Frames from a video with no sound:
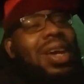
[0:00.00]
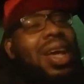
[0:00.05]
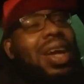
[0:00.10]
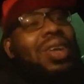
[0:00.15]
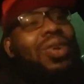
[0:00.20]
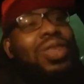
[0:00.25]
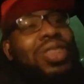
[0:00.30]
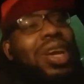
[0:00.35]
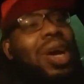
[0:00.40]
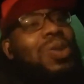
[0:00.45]
Like, the
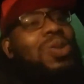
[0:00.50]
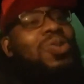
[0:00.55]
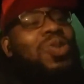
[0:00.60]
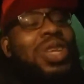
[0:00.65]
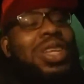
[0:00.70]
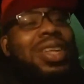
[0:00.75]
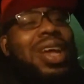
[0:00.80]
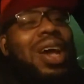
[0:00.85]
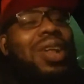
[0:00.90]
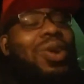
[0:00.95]
only thing I was
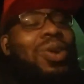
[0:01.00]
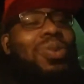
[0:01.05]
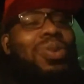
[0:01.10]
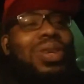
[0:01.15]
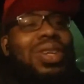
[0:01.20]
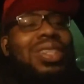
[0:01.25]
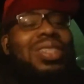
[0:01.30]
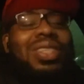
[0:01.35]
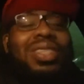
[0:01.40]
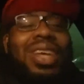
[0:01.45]
really down on
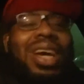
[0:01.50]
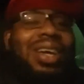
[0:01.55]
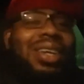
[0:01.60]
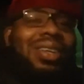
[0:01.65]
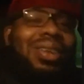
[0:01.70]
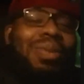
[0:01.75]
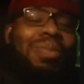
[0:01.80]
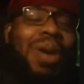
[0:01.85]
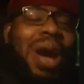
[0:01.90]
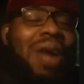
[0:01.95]
was you
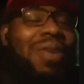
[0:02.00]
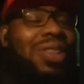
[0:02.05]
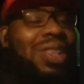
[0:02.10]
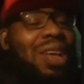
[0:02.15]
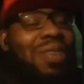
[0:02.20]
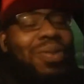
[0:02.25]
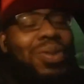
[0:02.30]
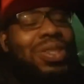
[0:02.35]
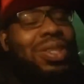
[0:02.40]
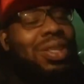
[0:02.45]
know Byron
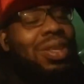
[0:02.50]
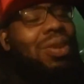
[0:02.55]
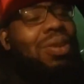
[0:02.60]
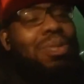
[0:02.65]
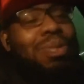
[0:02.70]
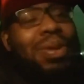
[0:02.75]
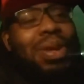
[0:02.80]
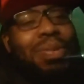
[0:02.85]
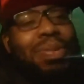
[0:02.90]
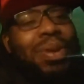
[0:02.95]
Leftwich a little
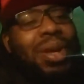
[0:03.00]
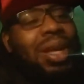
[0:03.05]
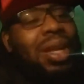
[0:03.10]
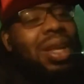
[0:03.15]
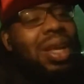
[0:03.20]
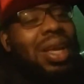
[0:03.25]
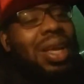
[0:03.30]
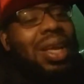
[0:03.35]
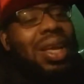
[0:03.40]
bit, but